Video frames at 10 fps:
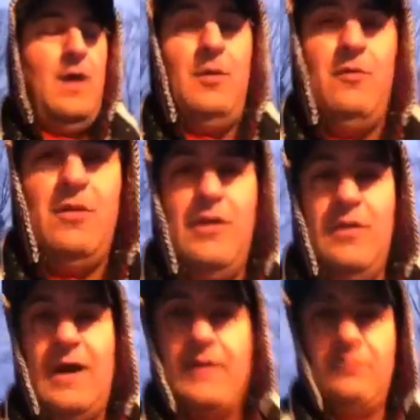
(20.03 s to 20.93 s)
I've been reading
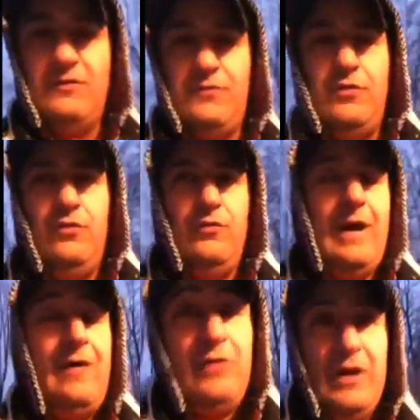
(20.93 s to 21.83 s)
a lot of reviews,
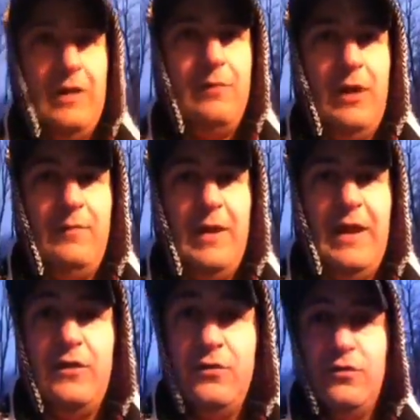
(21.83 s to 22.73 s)
not reading, but I've been
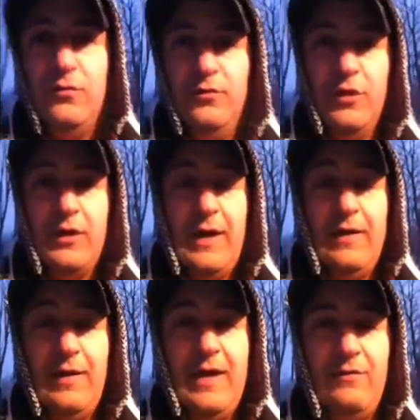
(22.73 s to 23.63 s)
on YouTube looking
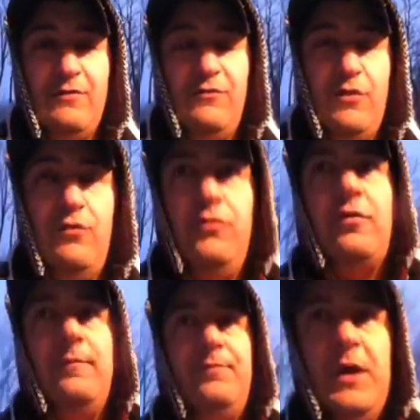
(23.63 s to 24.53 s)
at a lot of reviews